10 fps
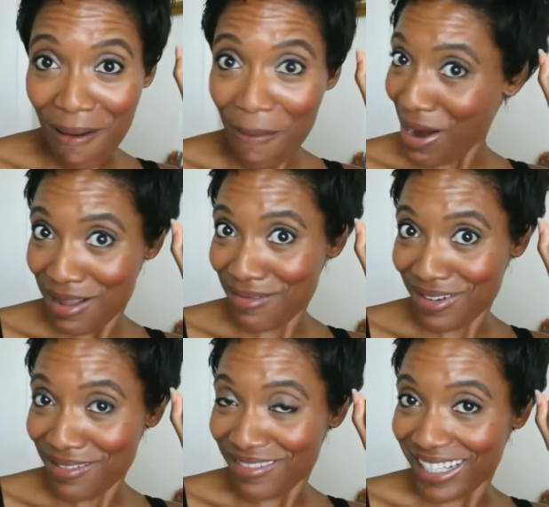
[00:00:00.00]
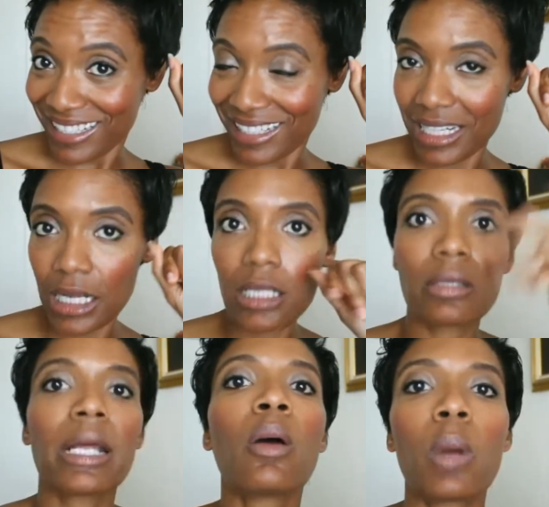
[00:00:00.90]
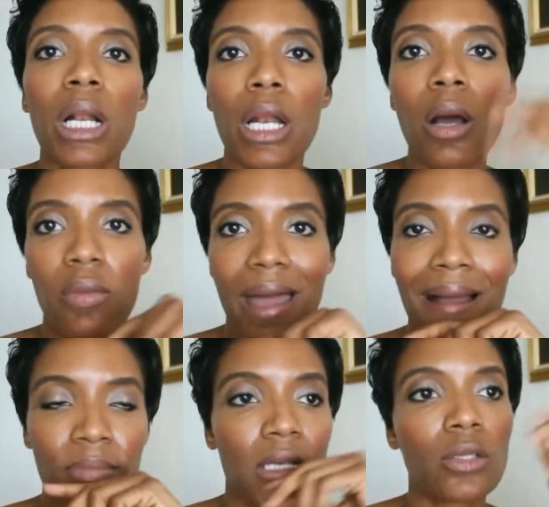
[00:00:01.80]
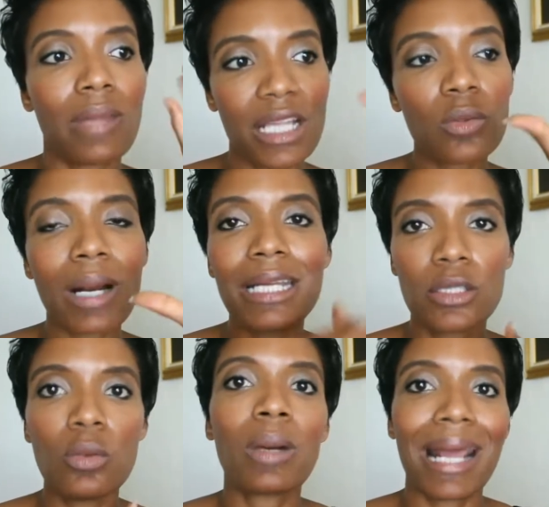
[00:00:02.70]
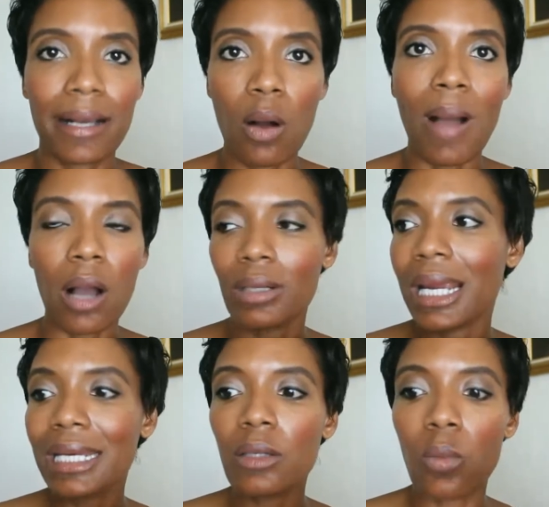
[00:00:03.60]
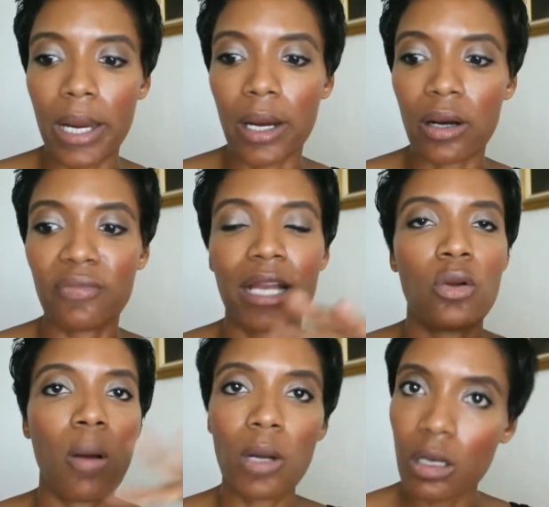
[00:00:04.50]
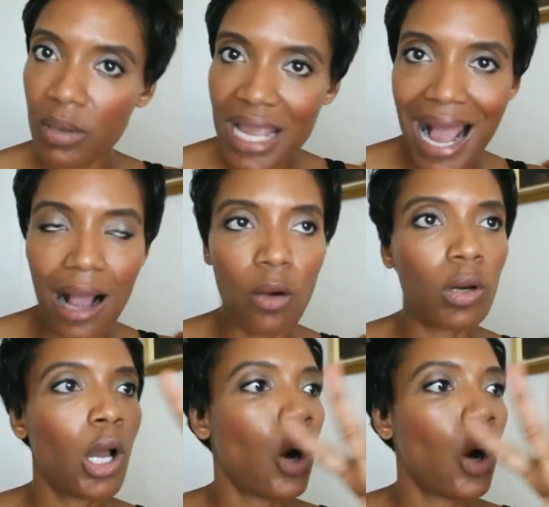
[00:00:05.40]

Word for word: What are you doing? So they're going to want to know that. So that's what I do when I go out anywhere. If I know I'm going to be out,